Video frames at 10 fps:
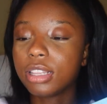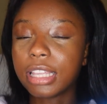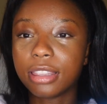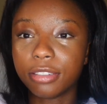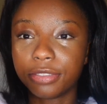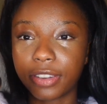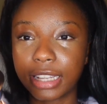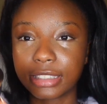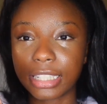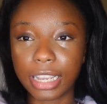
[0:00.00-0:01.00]
like the
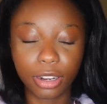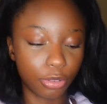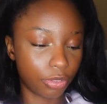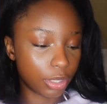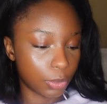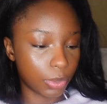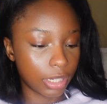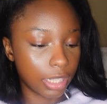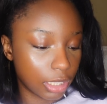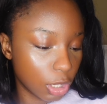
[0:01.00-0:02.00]
fat side of this one,
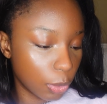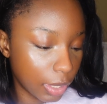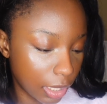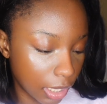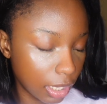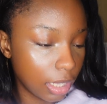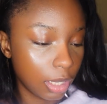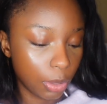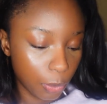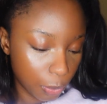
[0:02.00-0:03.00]
I like to go in,
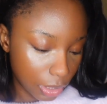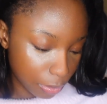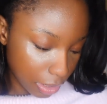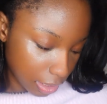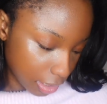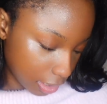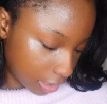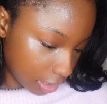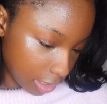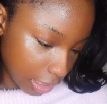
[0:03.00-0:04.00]
what's
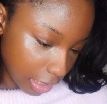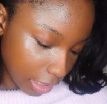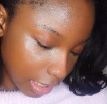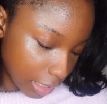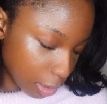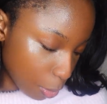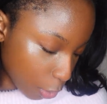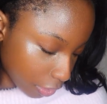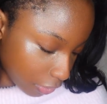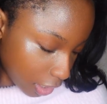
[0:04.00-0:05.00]
this? It's a
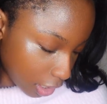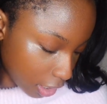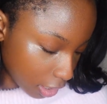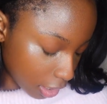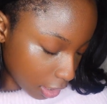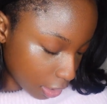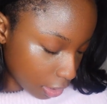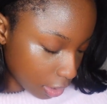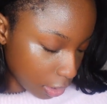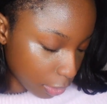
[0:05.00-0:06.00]
Morphe
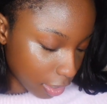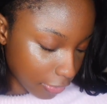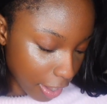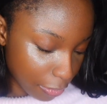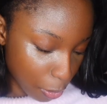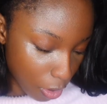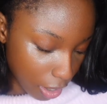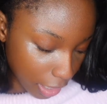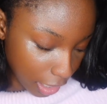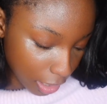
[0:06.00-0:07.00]

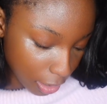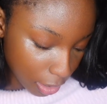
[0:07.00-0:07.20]
35Y.